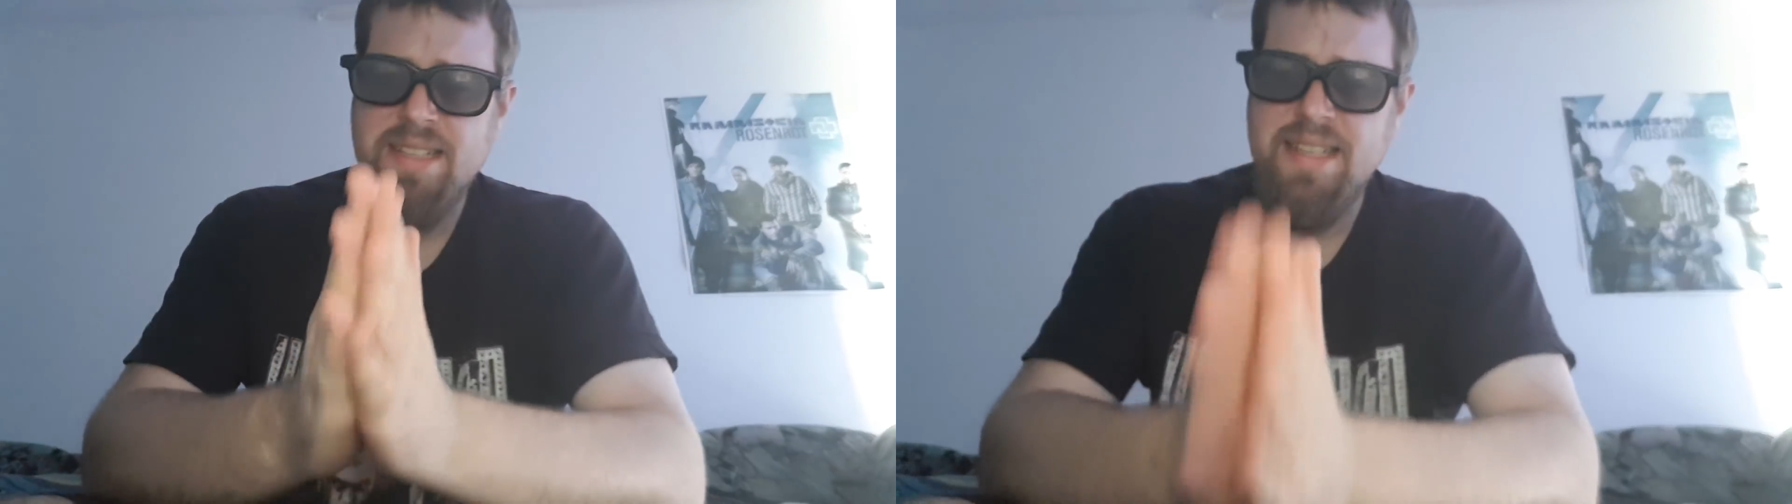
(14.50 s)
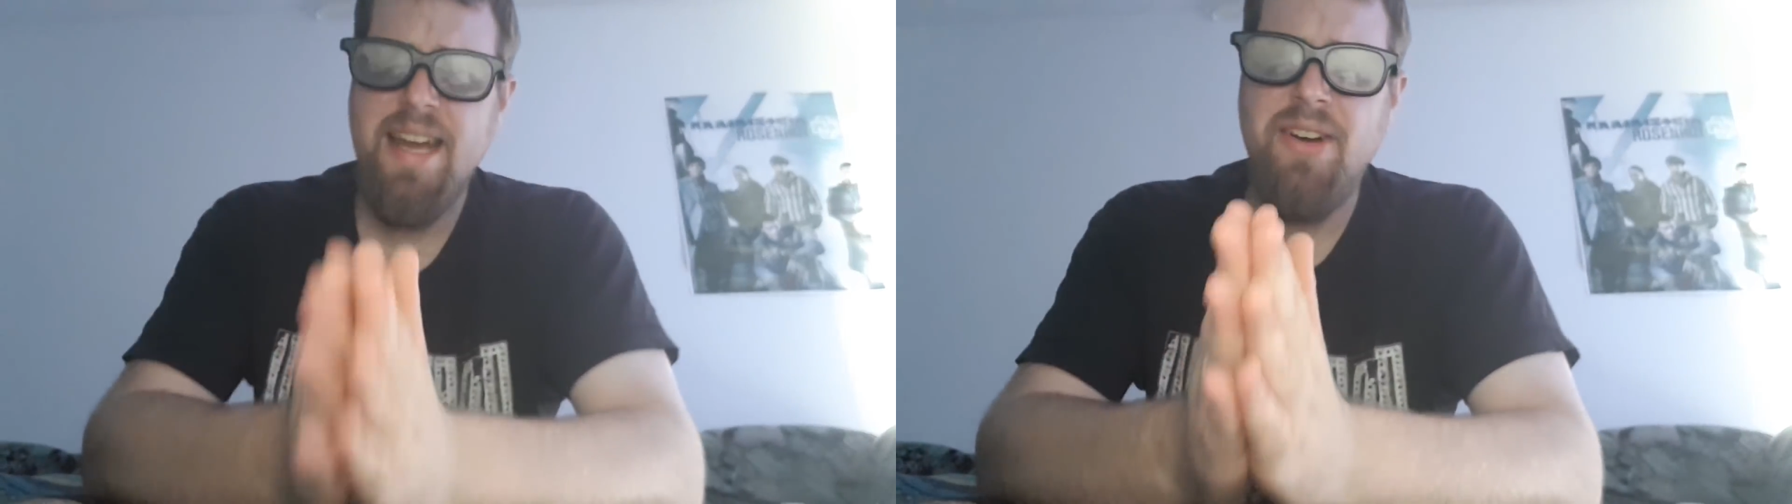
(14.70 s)

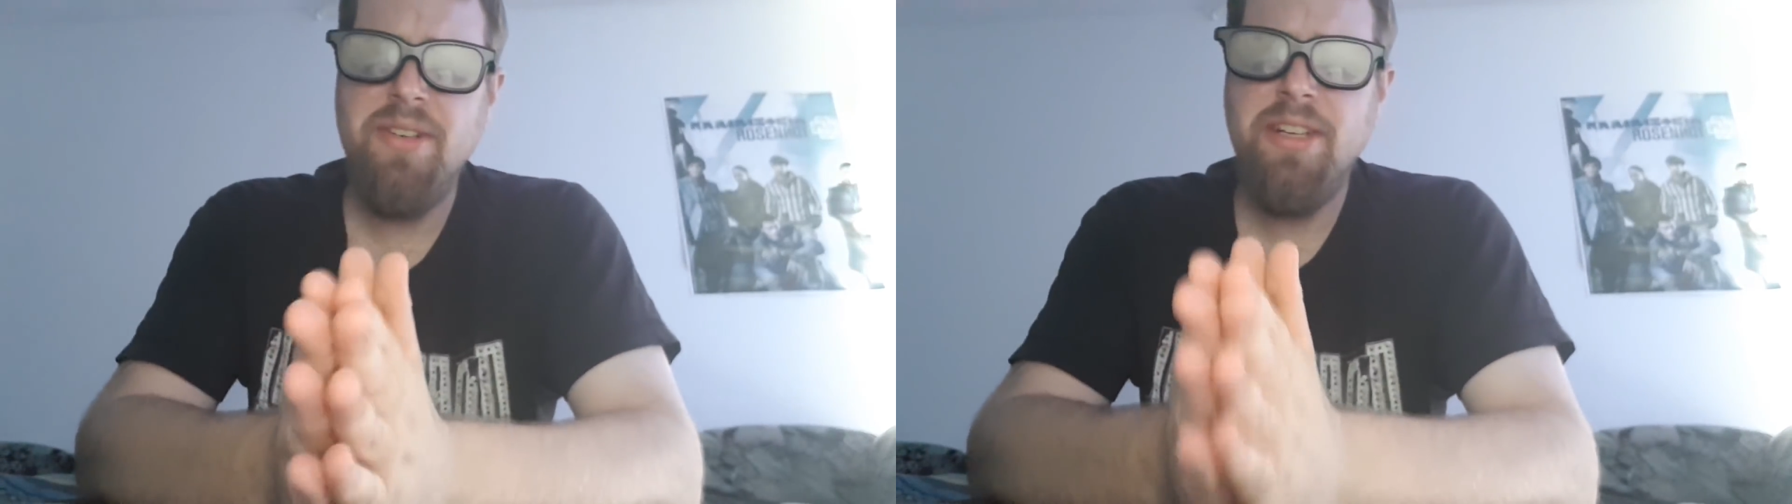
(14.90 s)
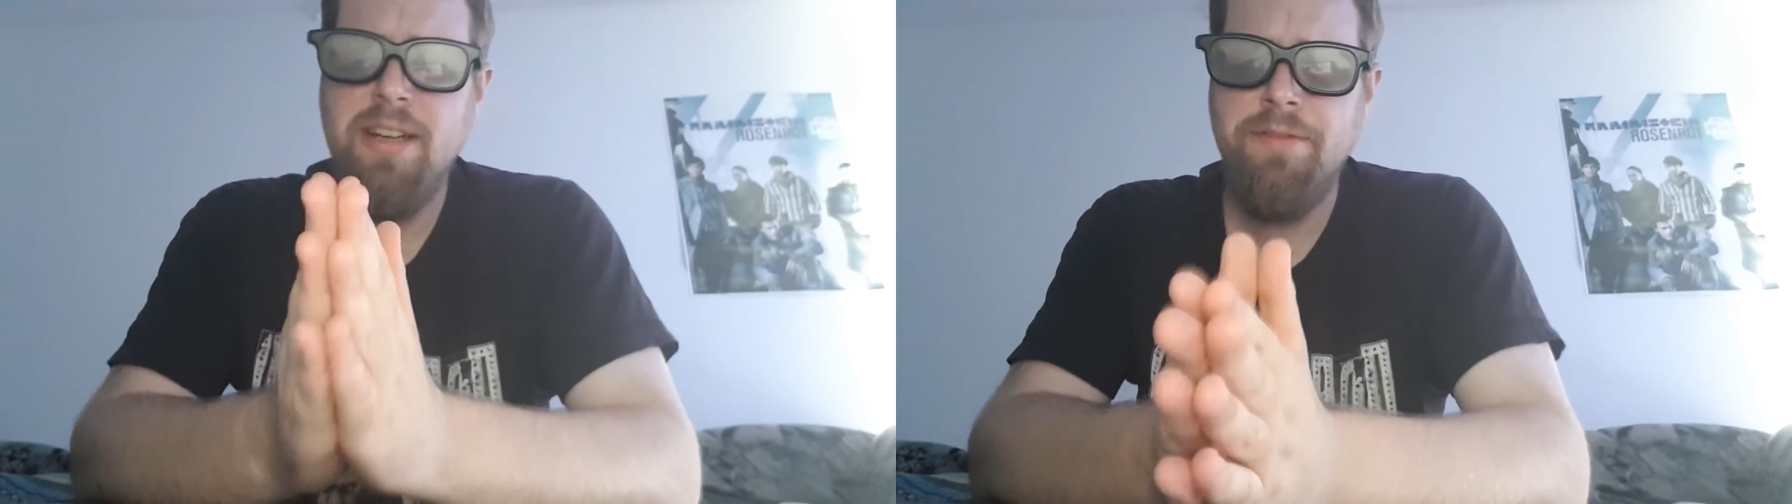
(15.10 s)
Now,
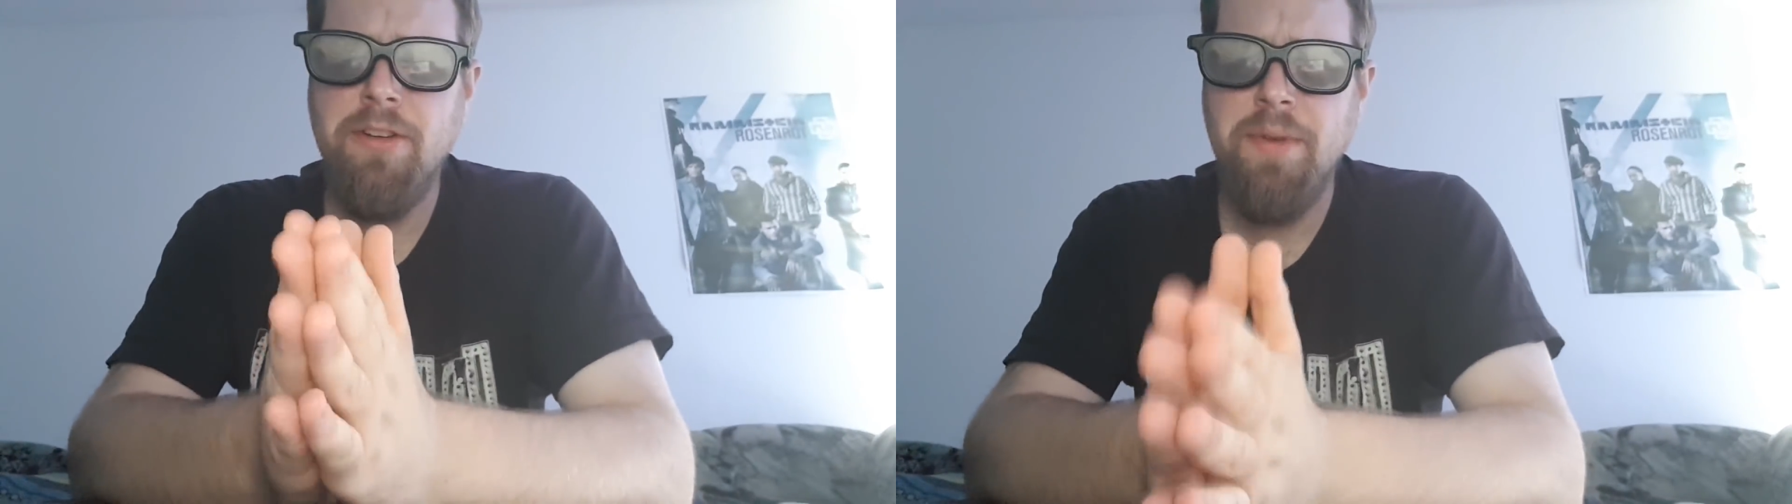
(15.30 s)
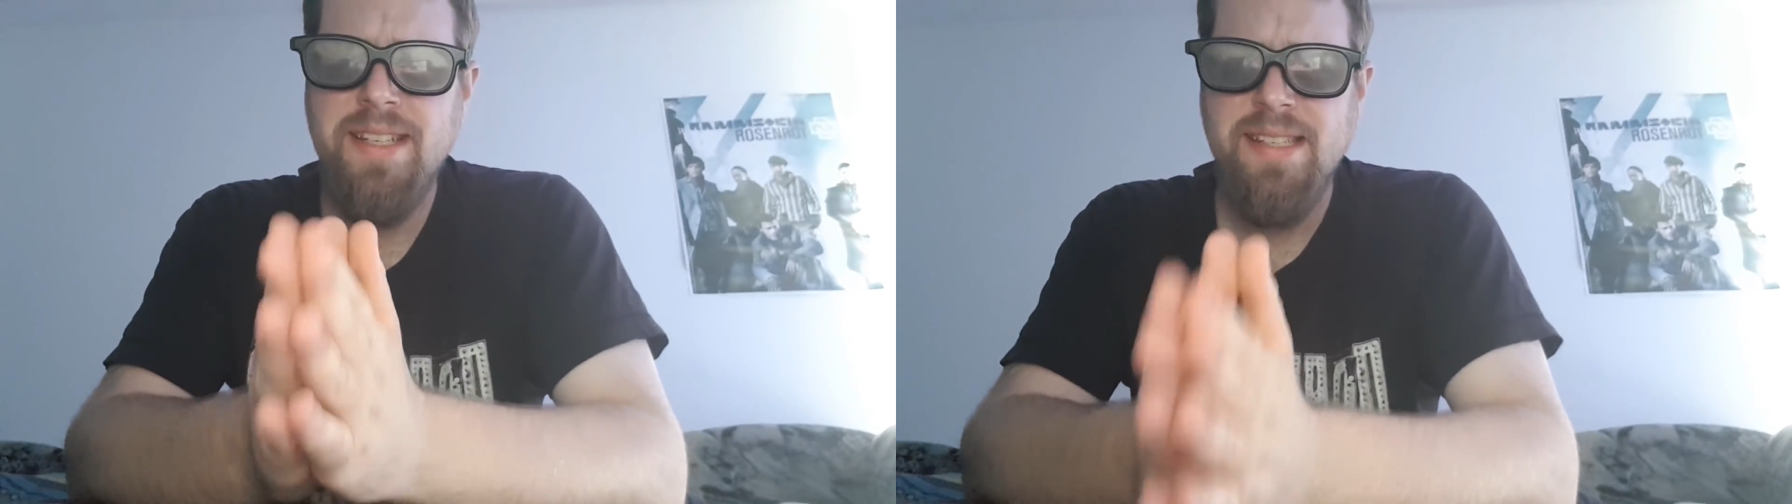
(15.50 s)
you're here for
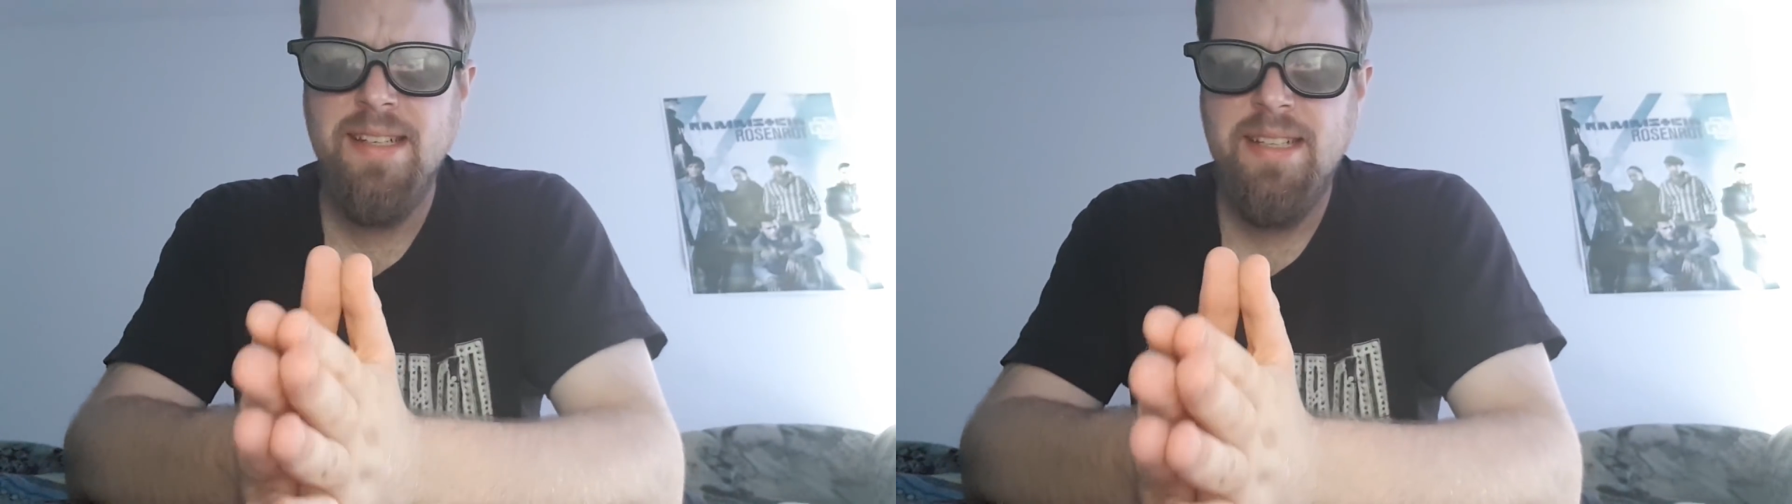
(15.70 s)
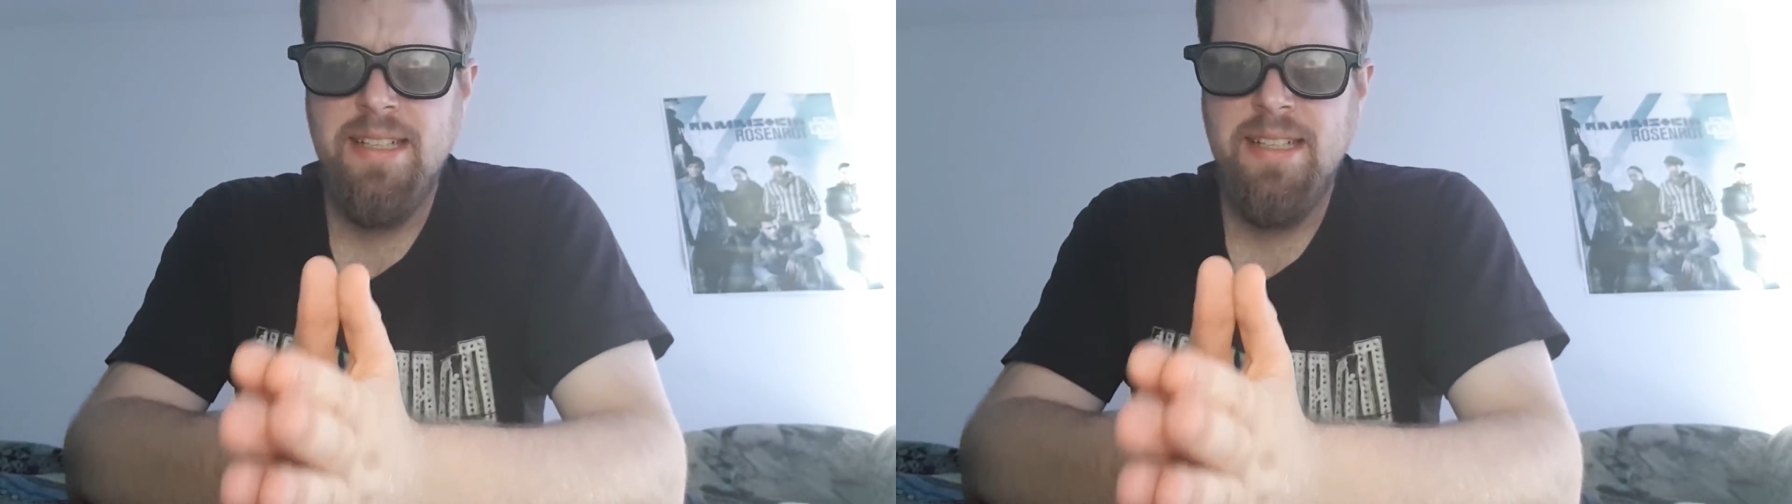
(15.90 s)
a reason.